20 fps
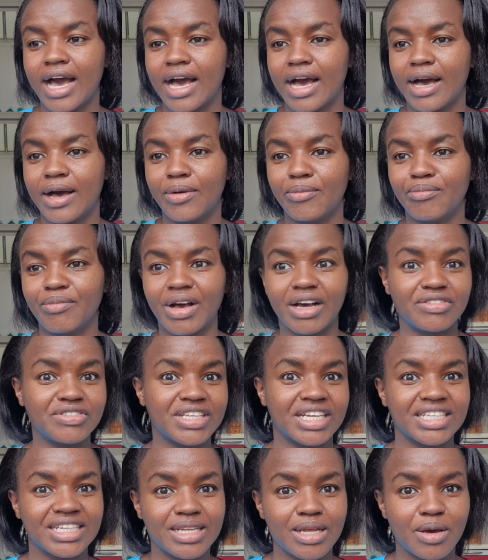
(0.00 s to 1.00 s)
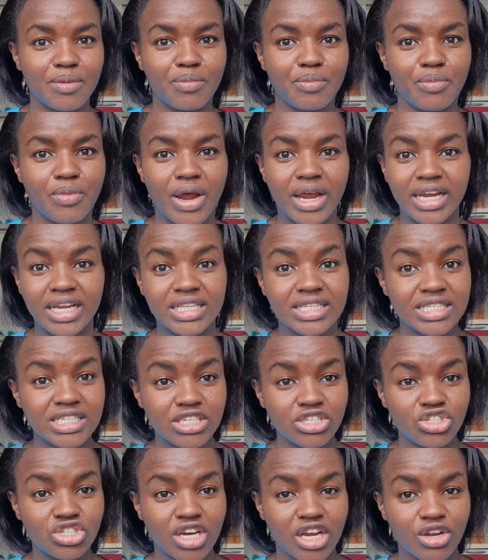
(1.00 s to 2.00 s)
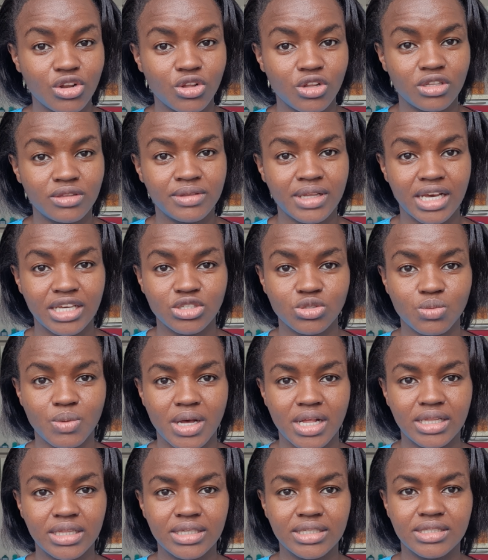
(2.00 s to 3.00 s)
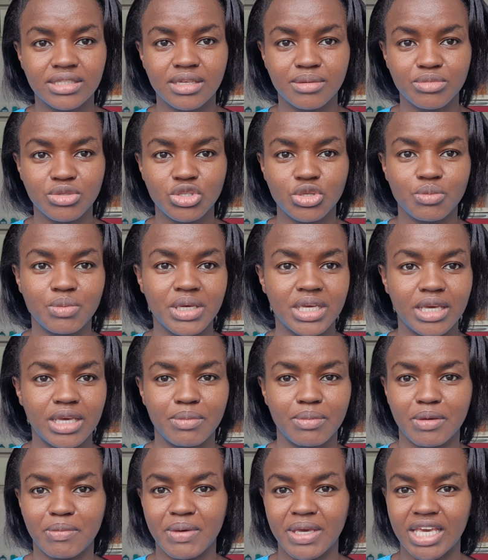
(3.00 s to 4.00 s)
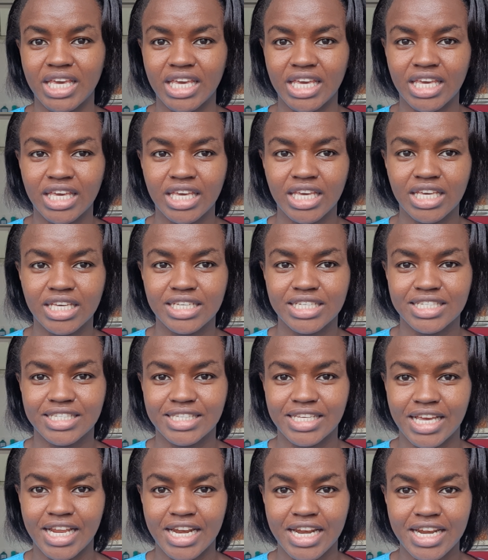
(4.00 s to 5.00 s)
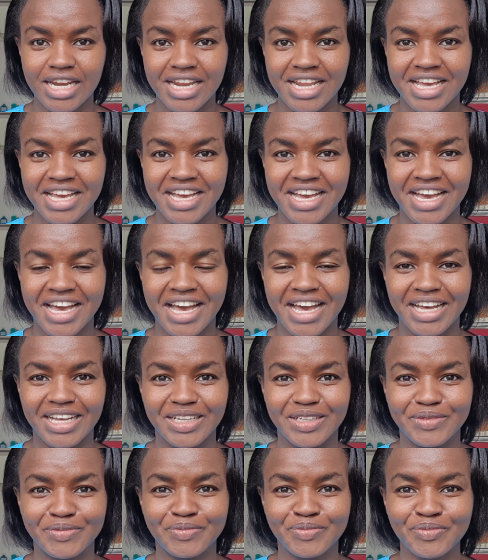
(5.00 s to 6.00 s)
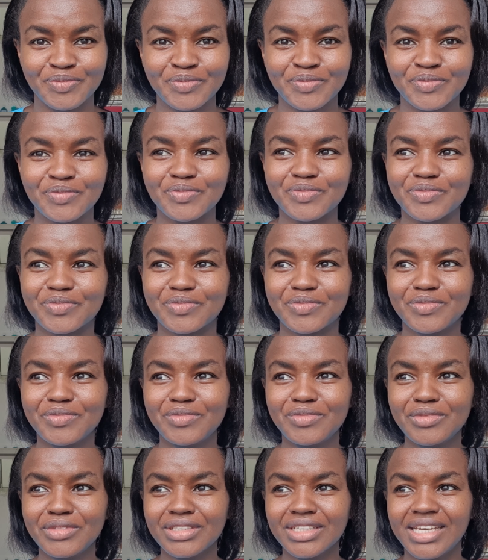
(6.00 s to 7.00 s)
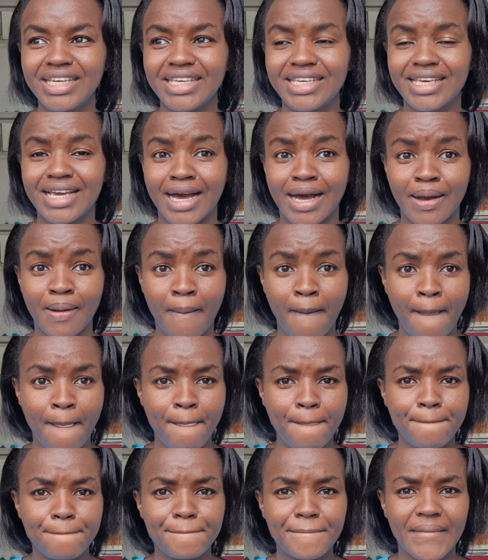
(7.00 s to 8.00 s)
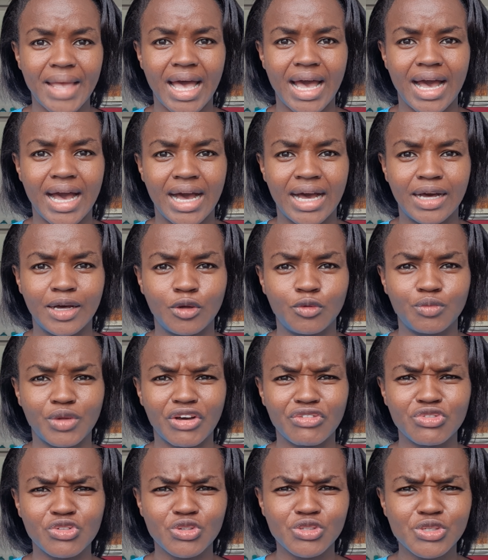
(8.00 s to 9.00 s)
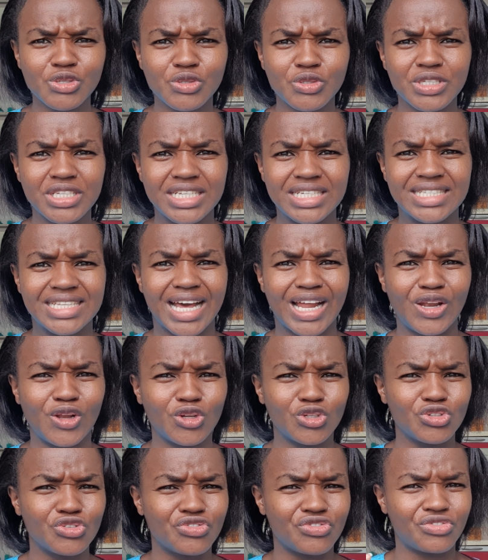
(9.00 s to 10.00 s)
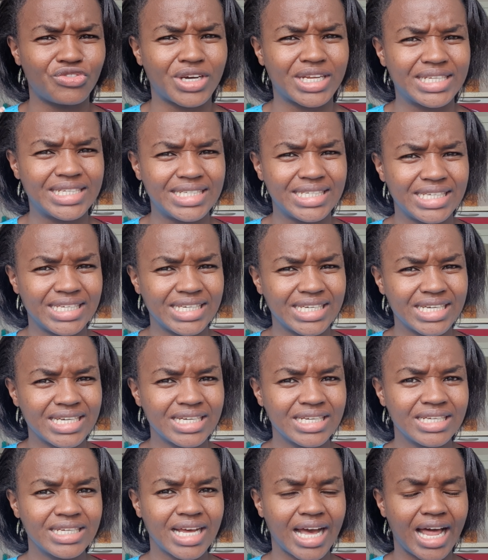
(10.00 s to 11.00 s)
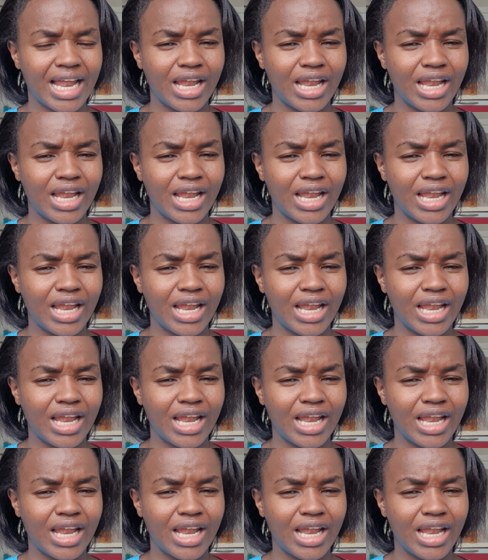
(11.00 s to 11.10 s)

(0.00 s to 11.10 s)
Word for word: Um, I've started a pregnancy journal as well. It seems to be keeping me sane. Um, yeah um, I've also noticed a lot of fatigue,